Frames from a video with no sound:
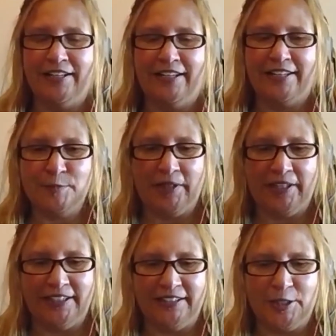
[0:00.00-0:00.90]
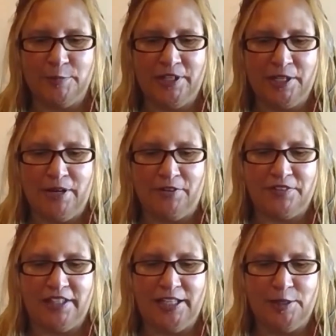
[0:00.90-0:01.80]
and explain a little bit
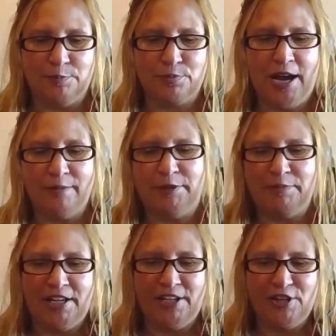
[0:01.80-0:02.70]
about the problem that you